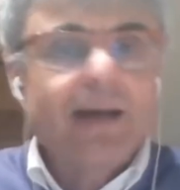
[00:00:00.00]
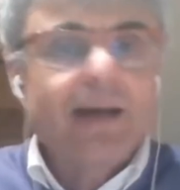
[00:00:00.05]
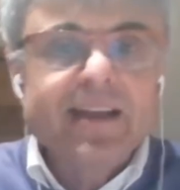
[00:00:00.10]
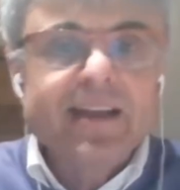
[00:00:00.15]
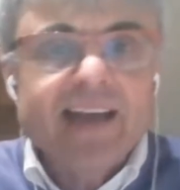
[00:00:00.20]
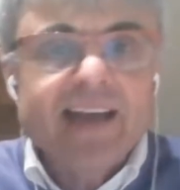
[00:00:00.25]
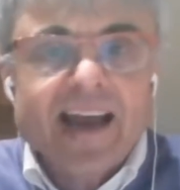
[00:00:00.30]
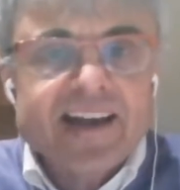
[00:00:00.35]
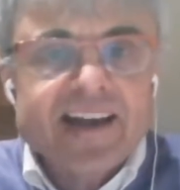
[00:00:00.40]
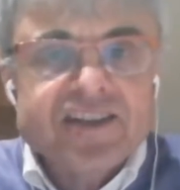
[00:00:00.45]
I
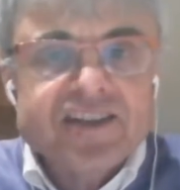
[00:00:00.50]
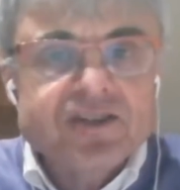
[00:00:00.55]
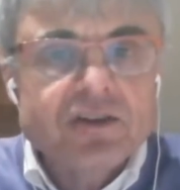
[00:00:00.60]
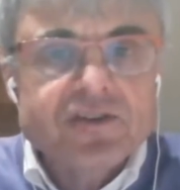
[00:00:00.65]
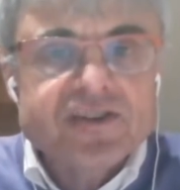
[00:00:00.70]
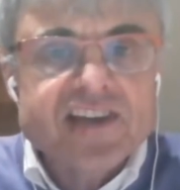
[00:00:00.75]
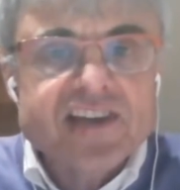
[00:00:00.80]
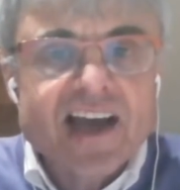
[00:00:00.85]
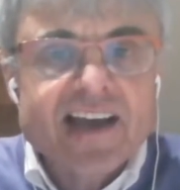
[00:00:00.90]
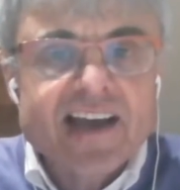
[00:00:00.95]
mean, that is
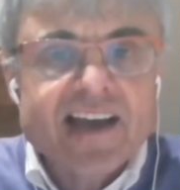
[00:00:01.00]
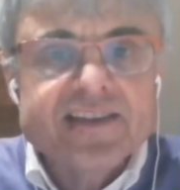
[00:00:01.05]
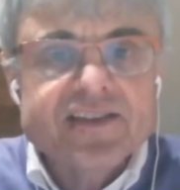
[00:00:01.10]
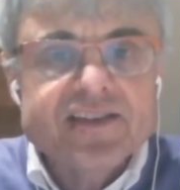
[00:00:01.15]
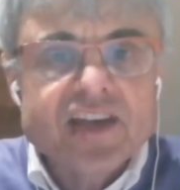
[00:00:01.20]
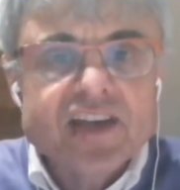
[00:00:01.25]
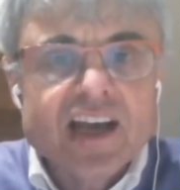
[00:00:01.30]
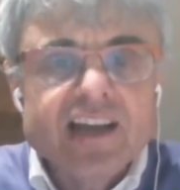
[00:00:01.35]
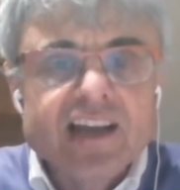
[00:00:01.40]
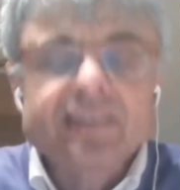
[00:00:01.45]
not
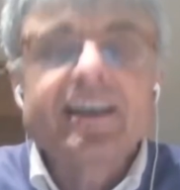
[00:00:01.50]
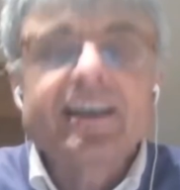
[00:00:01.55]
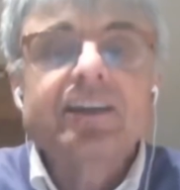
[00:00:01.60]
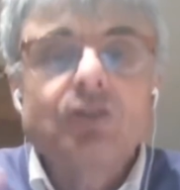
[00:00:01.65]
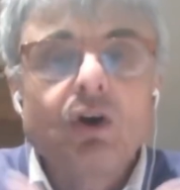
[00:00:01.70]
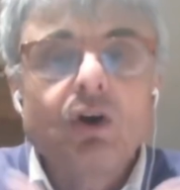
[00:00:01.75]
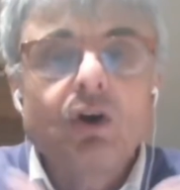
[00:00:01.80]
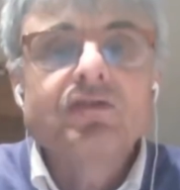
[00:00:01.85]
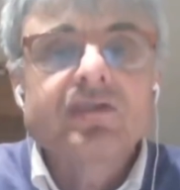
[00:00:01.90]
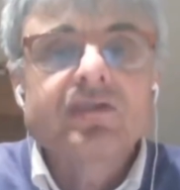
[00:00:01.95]
science. They
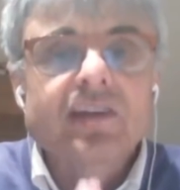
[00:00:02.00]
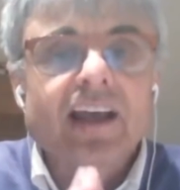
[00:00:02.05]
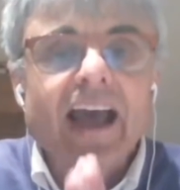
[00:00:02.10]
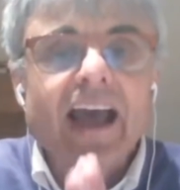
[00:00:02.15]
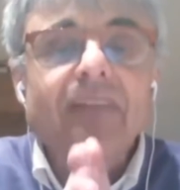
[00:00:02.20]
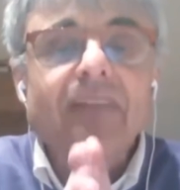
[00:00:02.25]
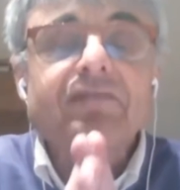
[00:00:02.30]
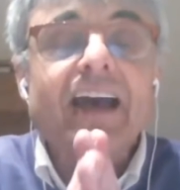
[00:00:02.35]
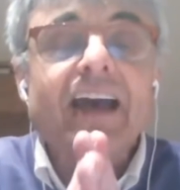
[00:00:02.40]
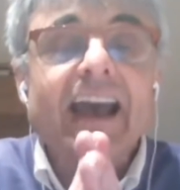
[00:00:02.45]
don't
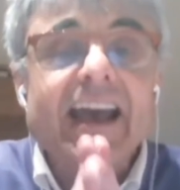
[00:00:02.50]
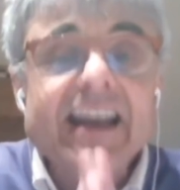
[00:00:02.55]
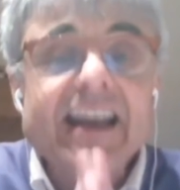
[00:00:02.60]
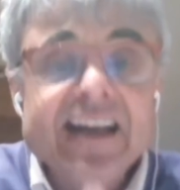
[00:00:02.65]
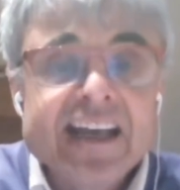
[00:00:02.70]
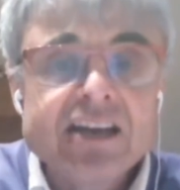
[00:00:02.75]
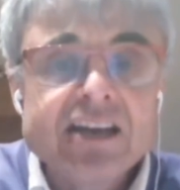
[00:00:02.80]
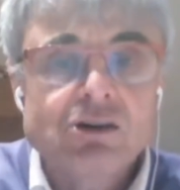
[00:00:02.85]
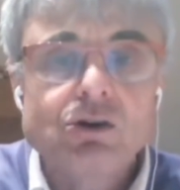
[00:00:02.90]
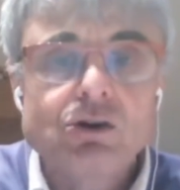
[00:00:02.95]
have
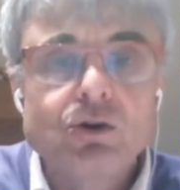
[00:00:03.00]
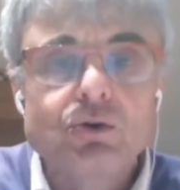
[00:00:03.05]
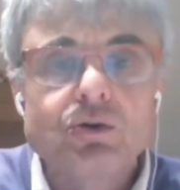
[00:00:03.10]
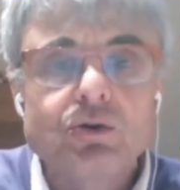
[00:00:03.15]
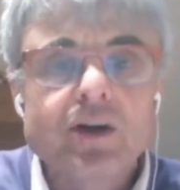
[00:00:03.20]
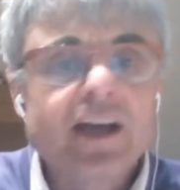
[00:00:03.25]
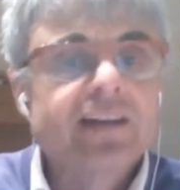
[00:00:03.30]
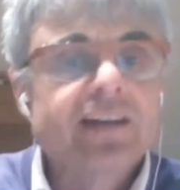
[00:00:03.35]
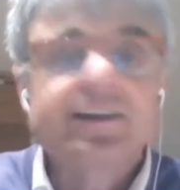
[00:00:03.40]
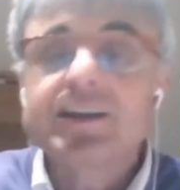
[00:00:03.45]
any
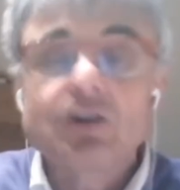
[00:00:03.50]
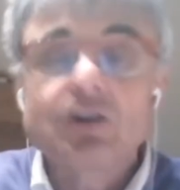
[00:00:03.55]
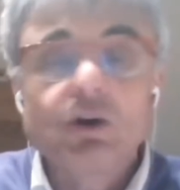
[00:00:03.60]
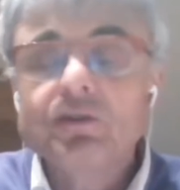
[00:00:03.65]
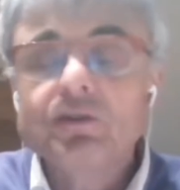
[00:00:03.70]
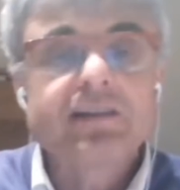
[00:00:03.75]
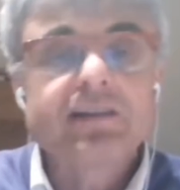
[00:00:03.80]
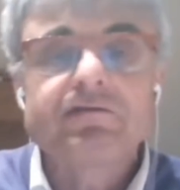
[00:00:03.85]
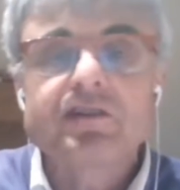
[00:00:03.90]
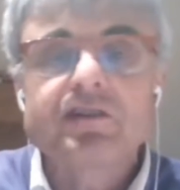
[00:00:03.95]
clue. They
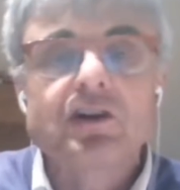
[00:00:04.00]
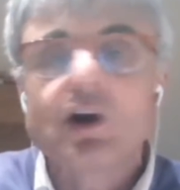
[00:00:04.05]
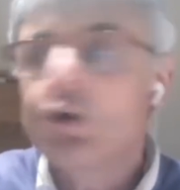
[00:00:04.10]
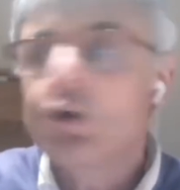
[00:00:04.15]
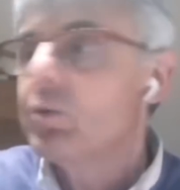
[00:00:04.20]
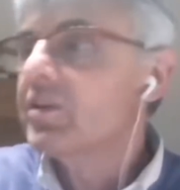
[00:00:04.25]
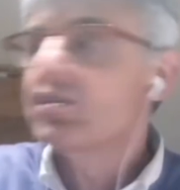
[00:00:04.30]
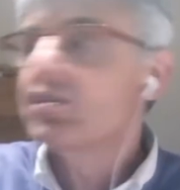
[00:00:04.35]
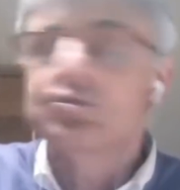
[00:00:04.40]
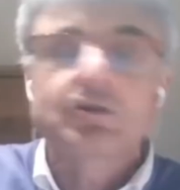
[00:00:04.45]
don't even know
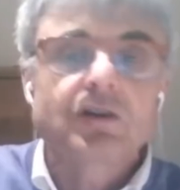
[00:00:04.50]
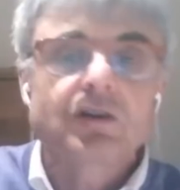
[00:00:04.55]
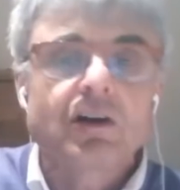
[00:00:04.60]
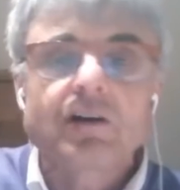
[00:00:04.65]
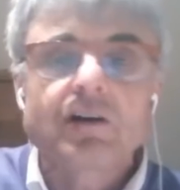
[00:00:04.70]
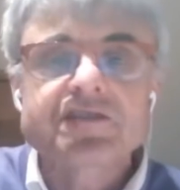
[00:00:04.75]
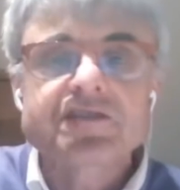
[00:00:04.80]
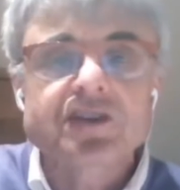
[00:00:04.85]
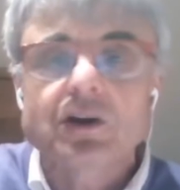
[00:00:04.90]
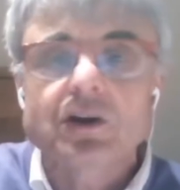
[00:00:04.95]
whether the
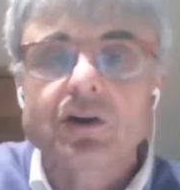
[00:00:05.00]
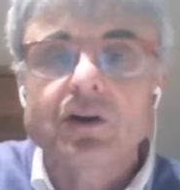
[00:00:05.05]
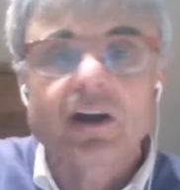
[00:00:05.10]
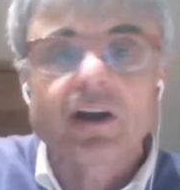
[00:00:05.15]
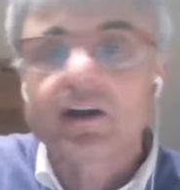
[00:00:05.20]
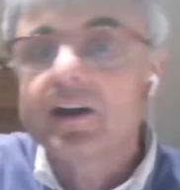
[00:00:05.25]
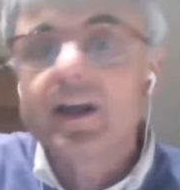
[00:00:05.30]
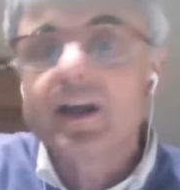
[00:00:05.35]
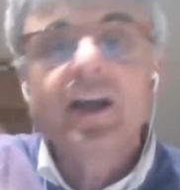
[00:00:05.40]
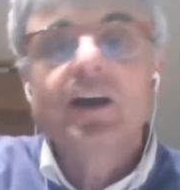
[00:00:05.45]
curve is
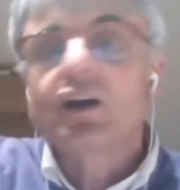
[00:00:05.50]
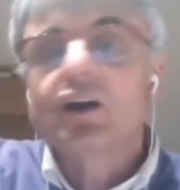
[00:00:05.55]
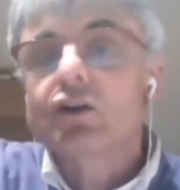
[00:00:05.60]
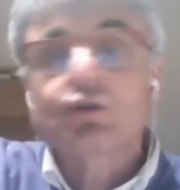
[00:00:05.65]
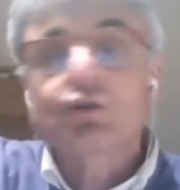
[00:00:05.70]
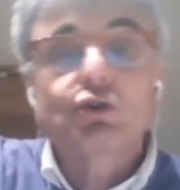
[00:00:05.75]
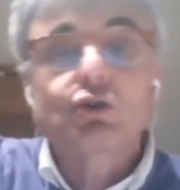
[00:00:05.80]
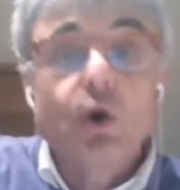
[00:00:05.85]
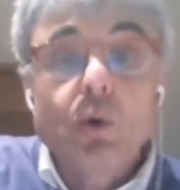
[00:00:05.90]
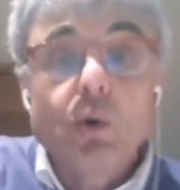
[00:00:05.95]
gonna
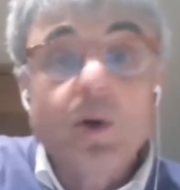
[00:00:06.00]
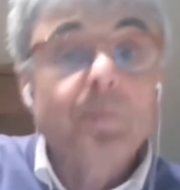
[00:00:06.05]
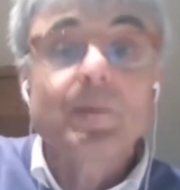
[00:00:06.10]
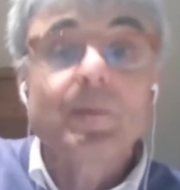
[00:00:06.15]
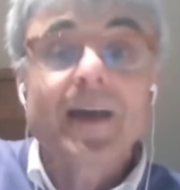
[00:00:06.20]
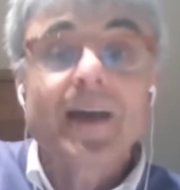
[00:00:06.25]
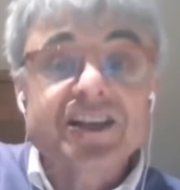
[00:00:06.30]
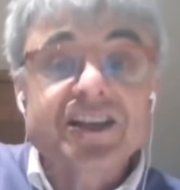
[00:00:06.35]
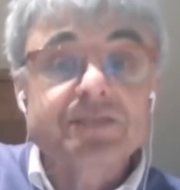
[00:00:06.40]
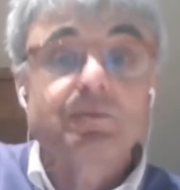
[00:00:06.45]
go up
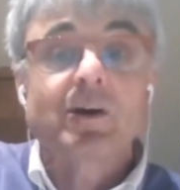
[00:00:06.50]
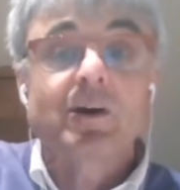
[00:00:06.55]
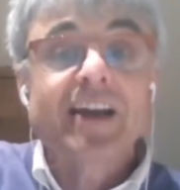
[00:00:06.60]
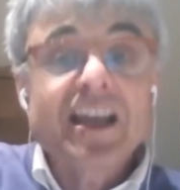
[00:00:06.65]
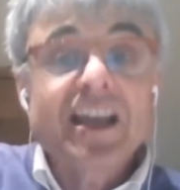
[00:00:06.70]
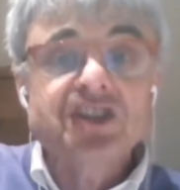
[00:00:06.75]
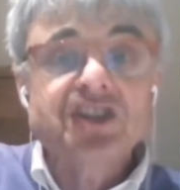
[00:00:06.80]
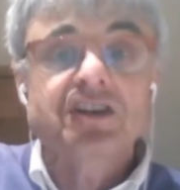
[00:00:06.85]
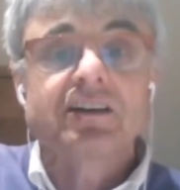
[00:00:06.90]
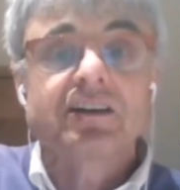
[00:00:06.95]

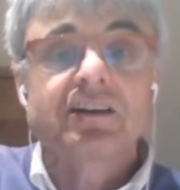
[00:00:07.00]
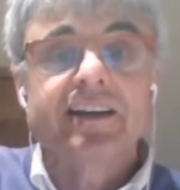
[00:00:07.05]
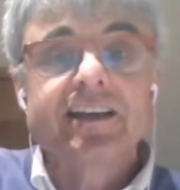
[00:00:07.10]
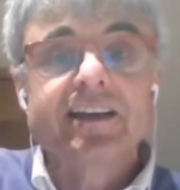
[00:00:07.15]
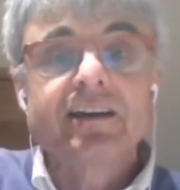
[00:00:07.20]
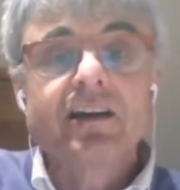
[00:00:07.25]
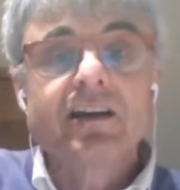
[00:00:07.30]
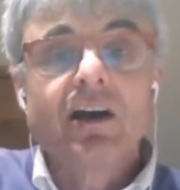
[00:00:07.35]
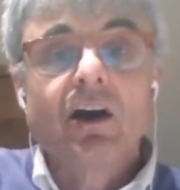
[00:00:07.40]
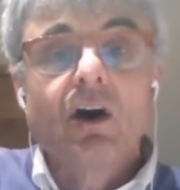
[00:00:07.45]

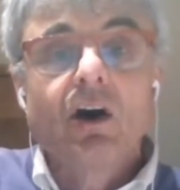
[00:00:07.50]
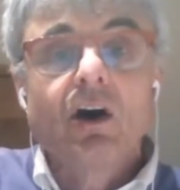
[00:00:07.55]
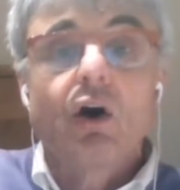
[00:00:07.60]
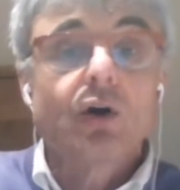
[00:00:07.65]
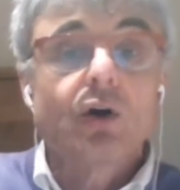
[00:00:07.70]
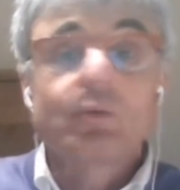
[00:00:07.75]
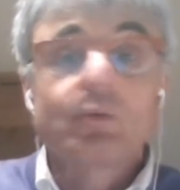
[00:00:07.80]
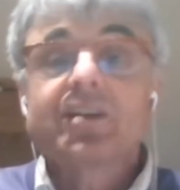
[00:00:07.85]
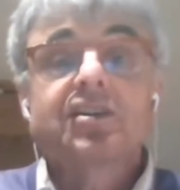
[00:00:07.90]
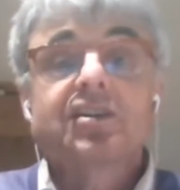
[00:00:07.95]
exponentially
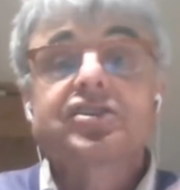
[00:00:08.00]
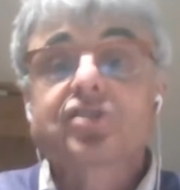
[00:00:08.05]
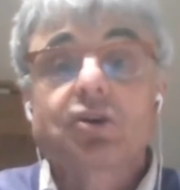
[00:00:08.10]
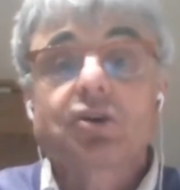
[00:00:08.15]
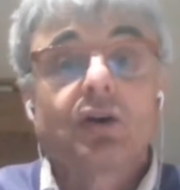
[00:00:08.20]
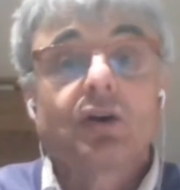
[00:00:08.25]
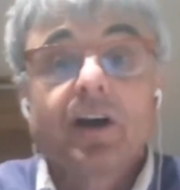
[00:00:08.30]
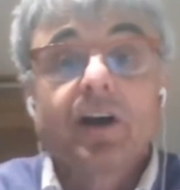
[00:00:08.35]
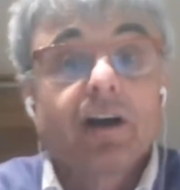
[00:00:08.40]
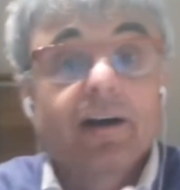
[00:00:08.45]
or whether it's
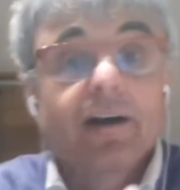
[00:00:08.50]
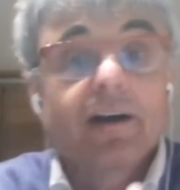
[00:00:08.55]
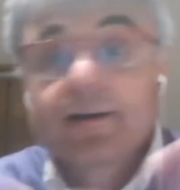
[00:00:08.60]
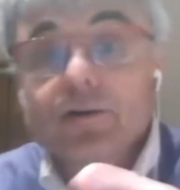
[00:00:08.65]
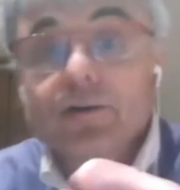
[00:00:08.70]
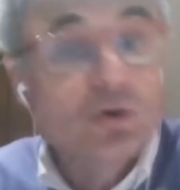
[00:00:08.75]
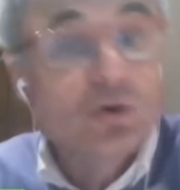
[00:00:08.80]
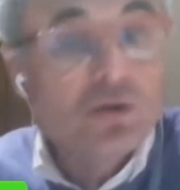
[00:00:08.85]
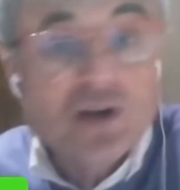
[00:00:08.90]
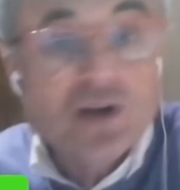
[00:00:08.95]
gonna
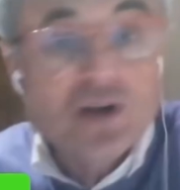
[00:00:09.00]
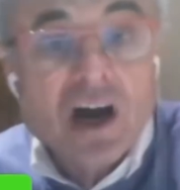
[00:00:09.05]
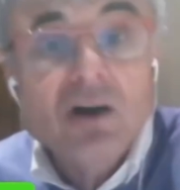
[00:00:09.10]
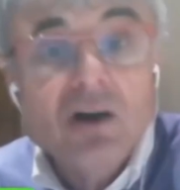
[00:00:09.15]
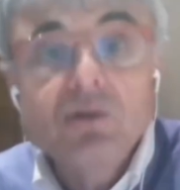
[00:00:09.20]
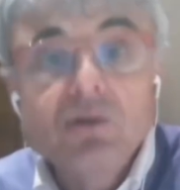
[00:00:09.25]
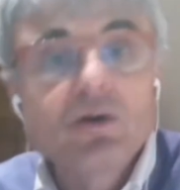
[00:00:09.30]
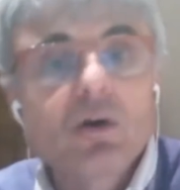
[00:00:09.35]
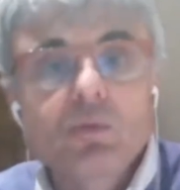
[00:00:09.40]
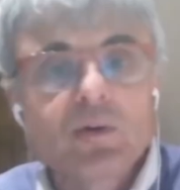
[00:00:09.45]
go
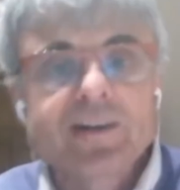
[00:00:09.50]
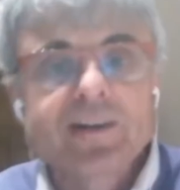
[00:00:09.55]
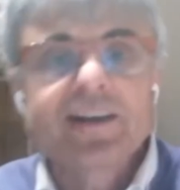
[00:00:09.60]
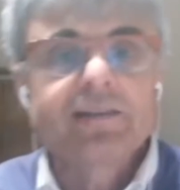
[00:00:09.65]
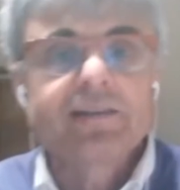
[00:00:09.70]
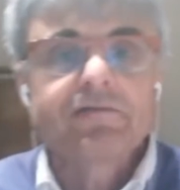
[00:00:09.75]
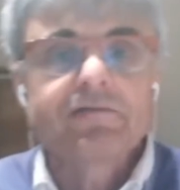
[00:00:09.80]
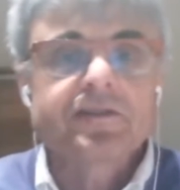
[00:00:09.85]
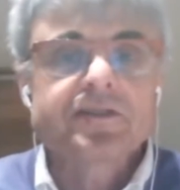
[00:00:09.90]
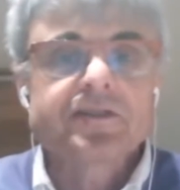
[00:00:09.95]
down or
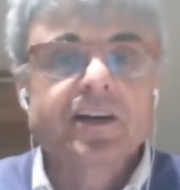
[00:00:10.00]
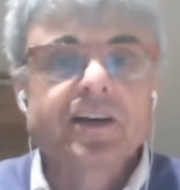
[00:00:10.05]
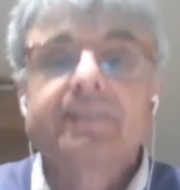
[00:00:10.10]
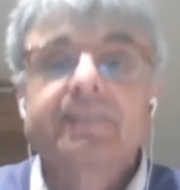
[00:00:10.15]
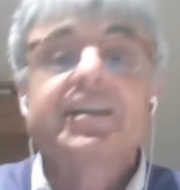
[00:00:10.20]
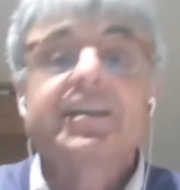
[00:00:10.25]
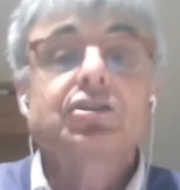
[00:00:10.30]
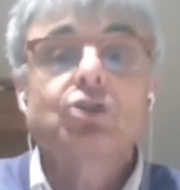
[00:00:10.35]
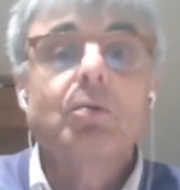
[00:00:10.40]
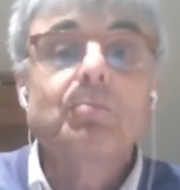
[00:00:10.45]
whatever.
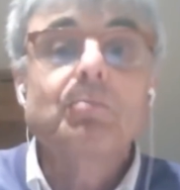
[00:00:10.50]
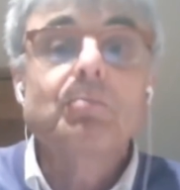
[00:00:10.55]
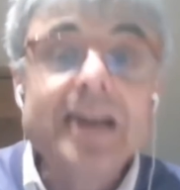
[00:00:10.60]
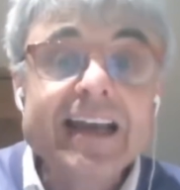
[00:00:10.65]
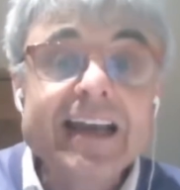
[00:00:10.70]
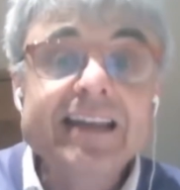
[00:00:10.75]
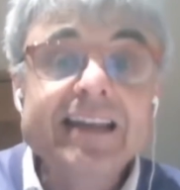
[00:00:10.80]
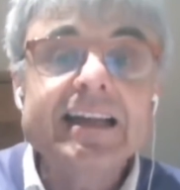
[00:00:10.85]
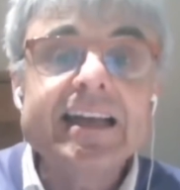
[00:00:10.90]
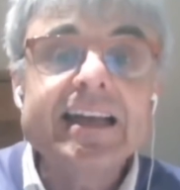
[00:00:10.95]
They're
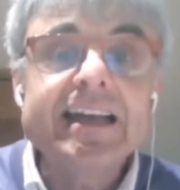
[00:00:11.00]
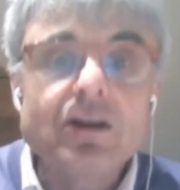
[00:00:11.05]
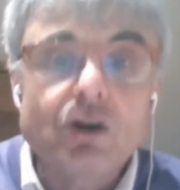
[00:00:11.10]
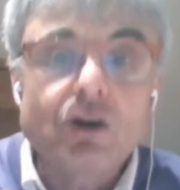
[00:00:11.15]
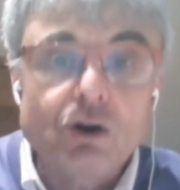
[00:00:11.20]
completely